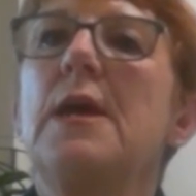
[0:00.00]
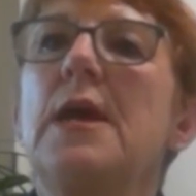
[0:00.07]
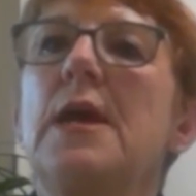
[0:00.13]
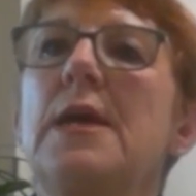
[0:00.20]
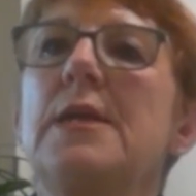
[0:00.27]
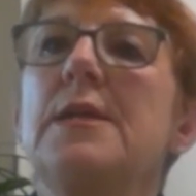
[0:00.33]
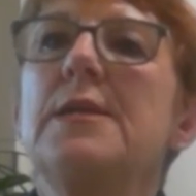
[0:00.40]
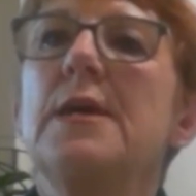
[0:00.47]

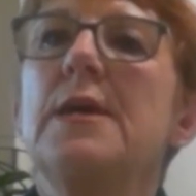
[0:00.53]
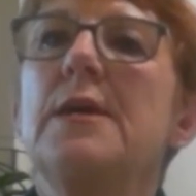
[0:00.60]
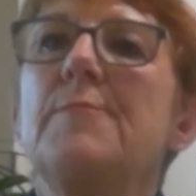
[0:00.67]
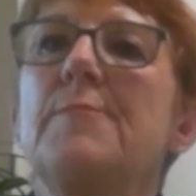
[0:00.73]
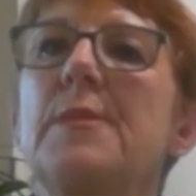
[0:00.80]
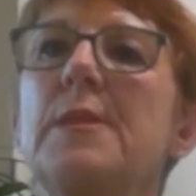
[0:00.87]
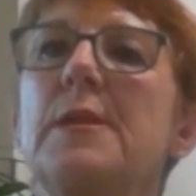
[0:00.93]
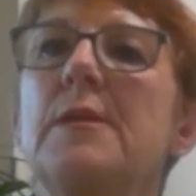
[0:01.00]
And
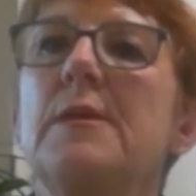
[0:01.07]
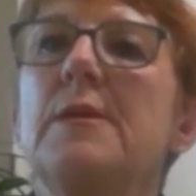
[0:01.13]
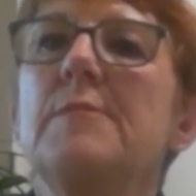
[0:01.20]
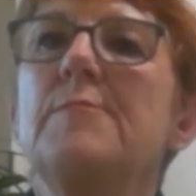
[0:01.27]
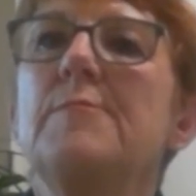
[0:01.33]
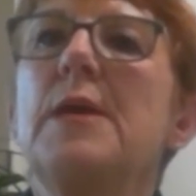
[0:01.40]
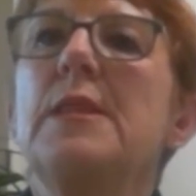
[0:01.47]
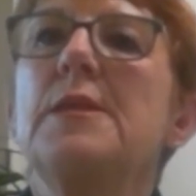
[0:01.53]

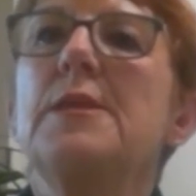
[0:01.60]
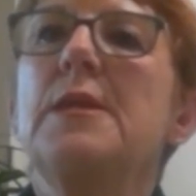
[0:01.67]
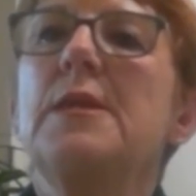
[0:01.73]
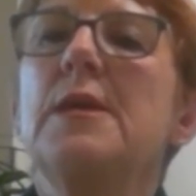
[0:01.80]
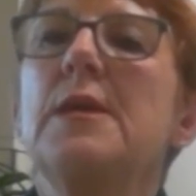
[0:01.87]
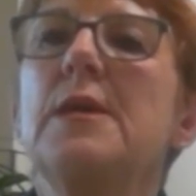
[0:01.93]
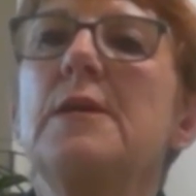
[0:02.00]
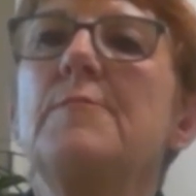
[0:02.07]

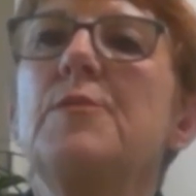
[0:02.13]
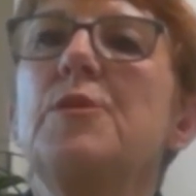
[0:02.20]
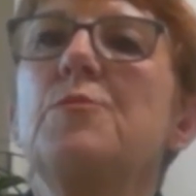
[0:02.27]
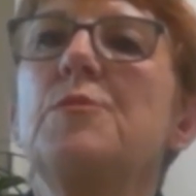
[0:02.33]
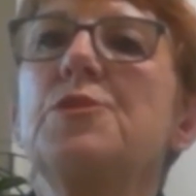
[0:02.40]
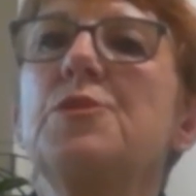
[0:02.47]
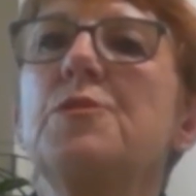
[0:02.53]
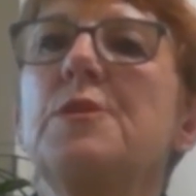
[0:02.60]
Melanie, you
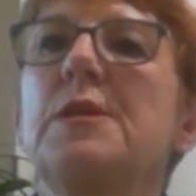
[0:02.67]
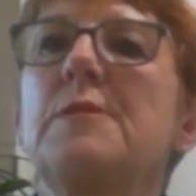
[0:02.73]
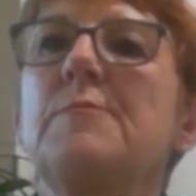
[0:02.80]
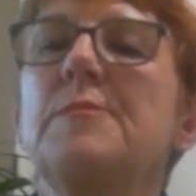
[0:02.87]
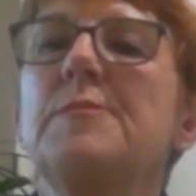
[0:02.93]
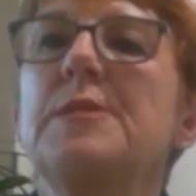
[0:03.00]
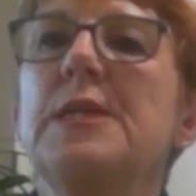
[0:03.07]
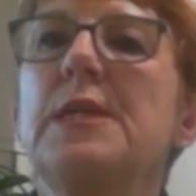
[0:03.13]
were
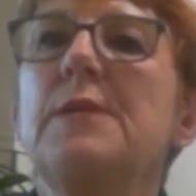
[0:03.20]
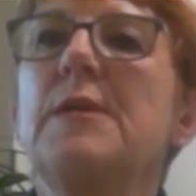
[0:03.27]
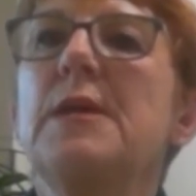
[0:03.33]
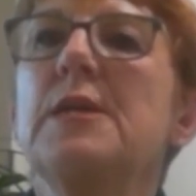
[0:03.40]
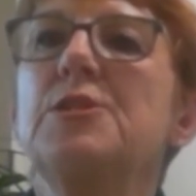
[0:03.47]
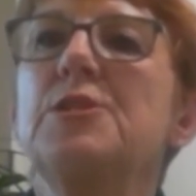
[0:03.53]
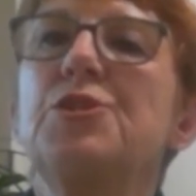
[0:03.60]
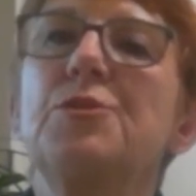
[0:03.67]
talking particularly
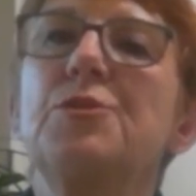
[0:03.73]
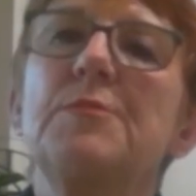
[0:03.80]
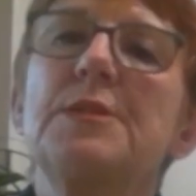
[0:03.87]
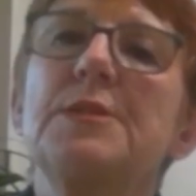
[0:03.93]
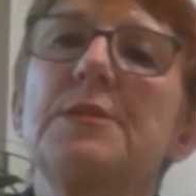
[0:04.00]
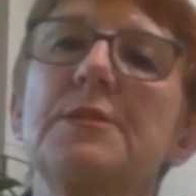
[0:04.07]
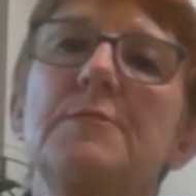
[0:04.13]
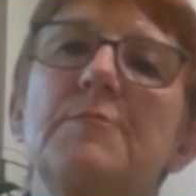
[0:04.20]
about
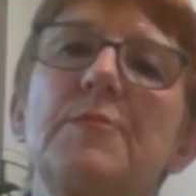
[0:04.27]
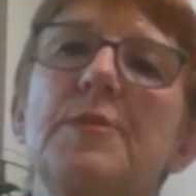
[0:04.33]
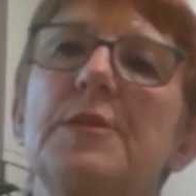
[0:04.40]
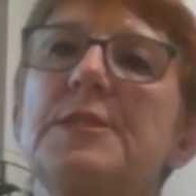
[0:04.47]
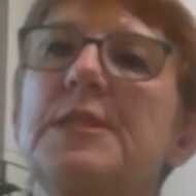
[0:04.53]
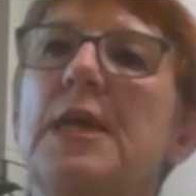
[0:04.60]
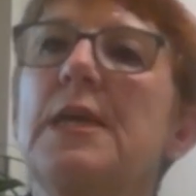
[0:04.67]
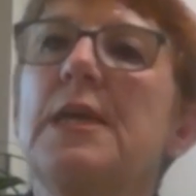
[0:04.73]
consumers, whether
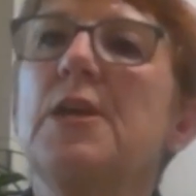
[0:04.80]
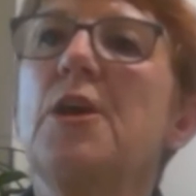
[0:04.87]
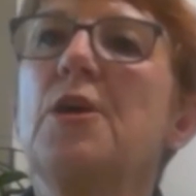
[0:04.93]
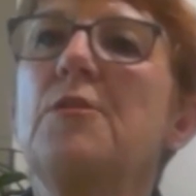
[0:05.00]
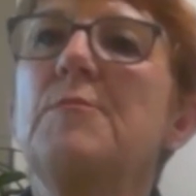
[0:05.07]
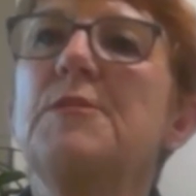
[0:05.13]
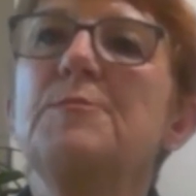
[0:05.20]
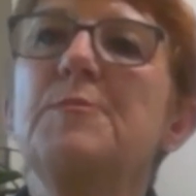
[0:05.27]
staying at
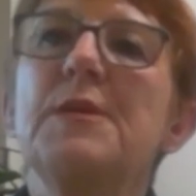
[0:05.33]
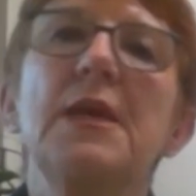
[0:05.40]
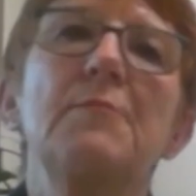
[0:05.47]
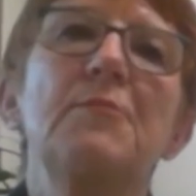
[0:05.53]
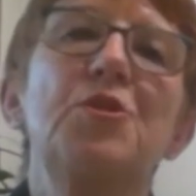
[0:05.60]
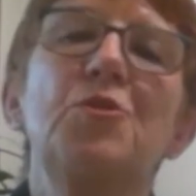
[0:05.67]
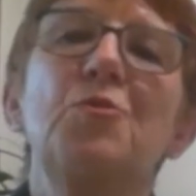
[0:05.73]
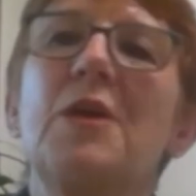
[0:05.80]
home has
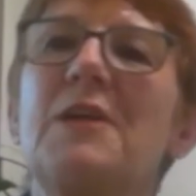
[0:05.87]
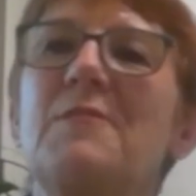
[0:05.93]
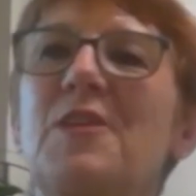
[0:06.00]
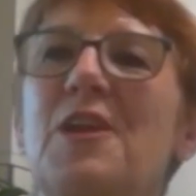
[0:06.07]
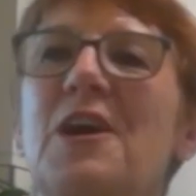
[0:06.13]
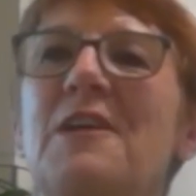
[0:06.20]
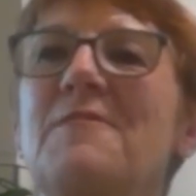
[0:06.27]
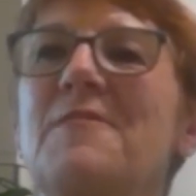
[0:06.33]
become a new way of
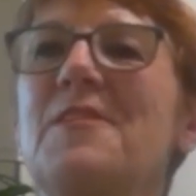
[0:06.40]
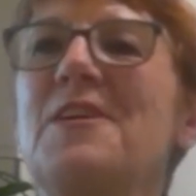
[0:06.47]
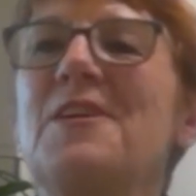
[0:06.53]
life,